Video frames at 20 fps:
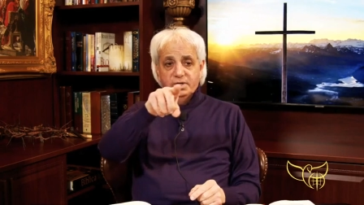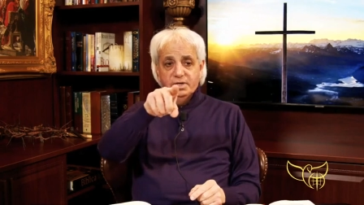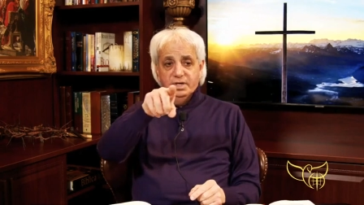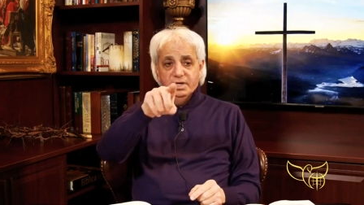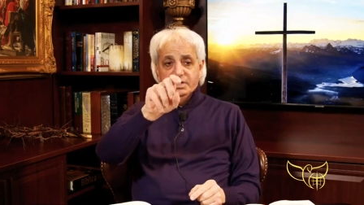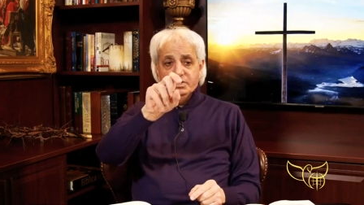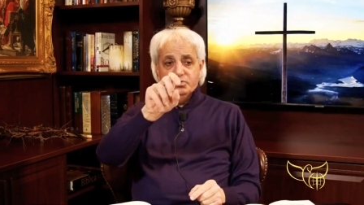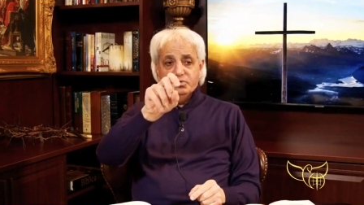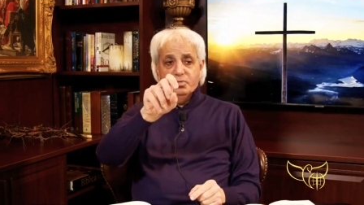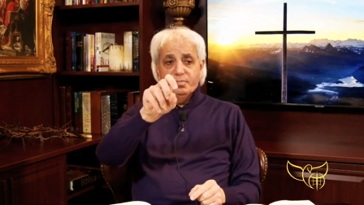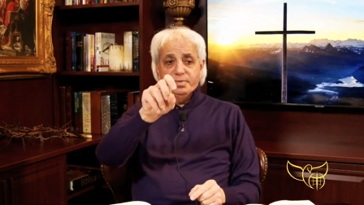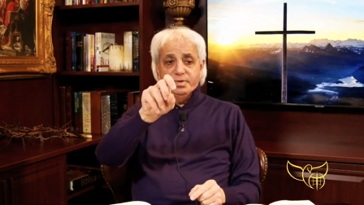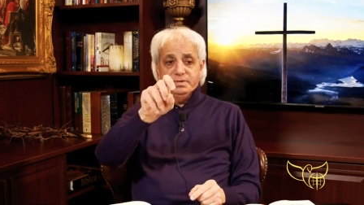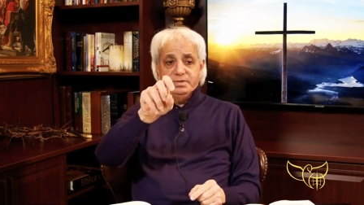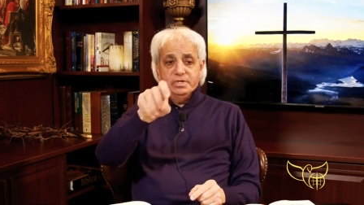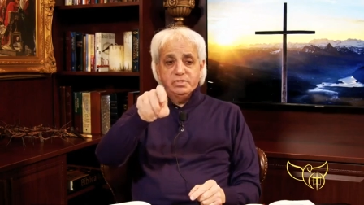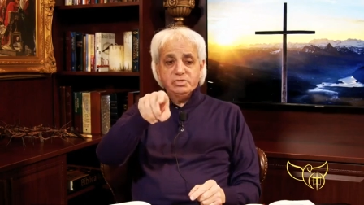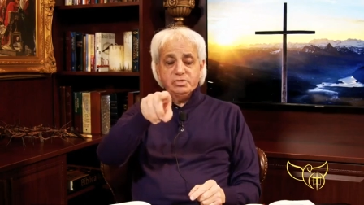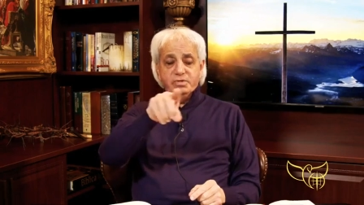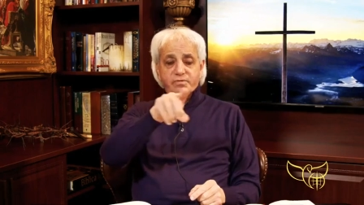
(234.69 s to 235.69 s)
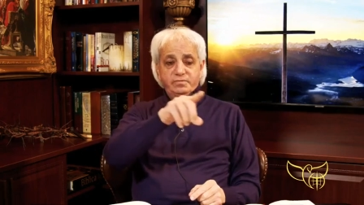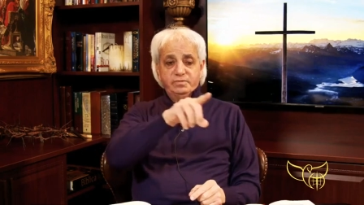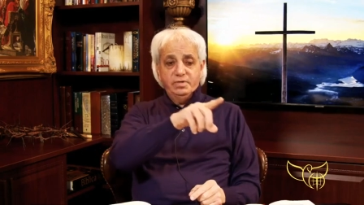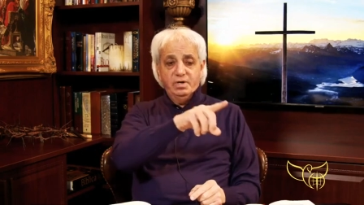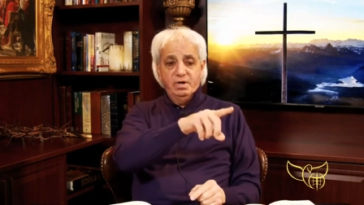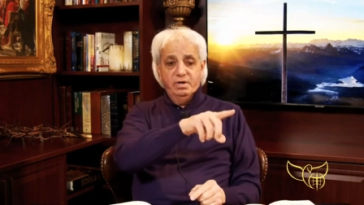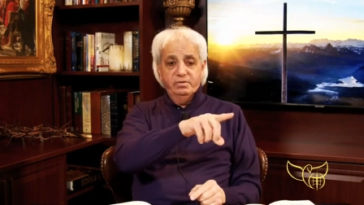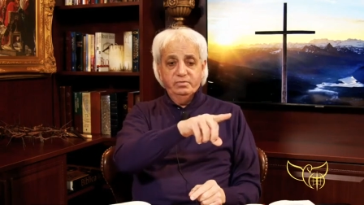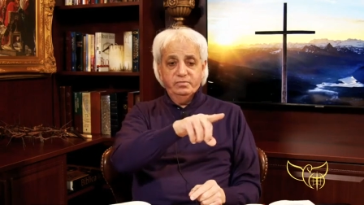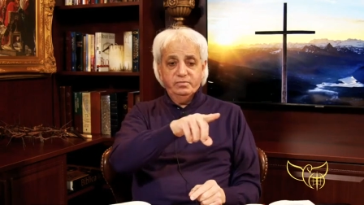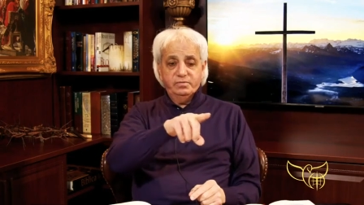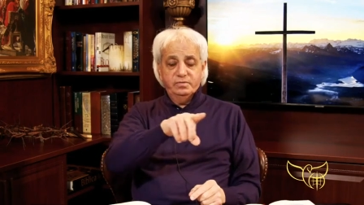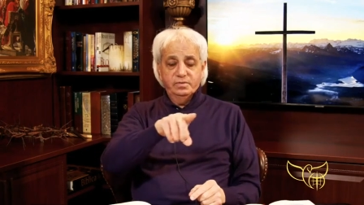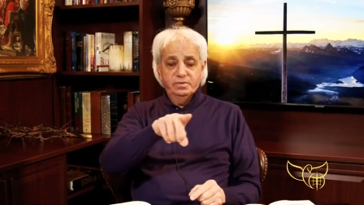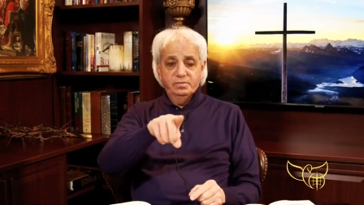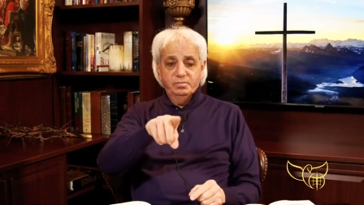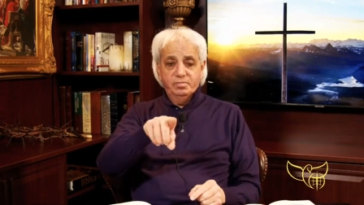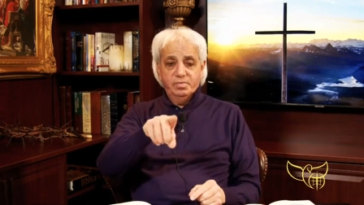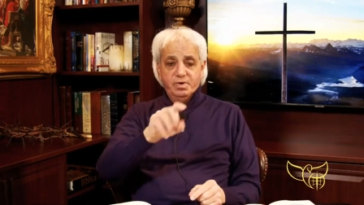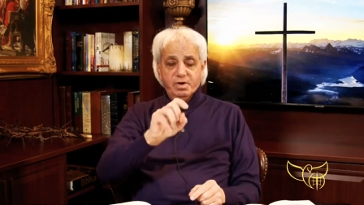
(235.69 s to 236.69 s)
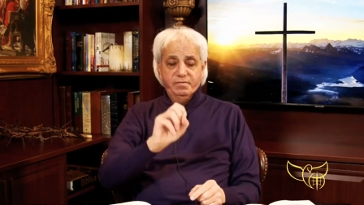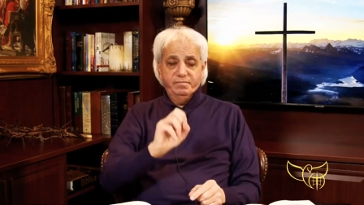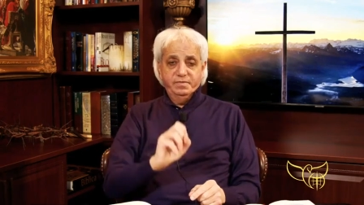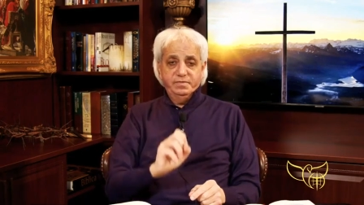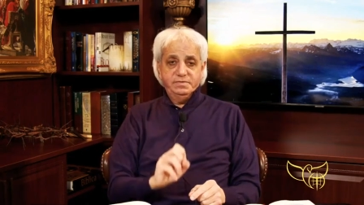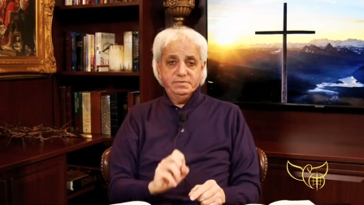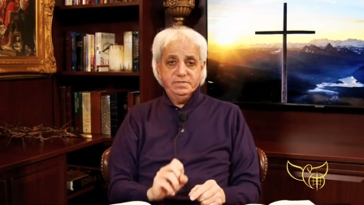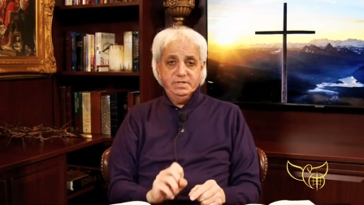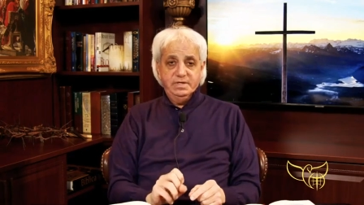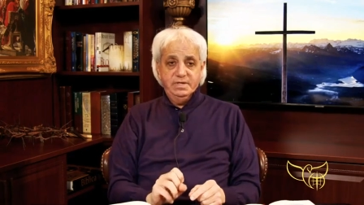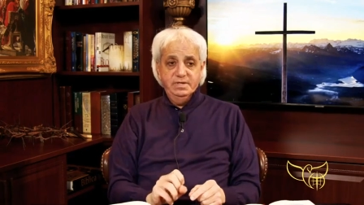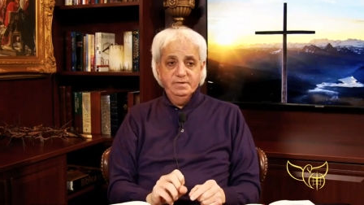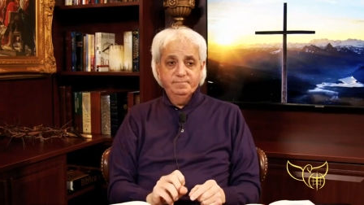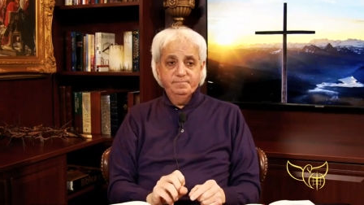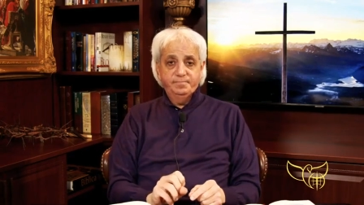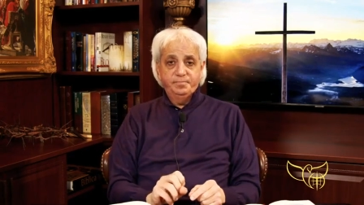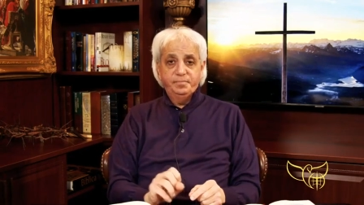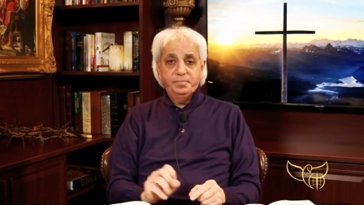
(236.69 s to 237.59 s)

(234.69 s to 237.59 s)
interpretation of tongues, prophecy,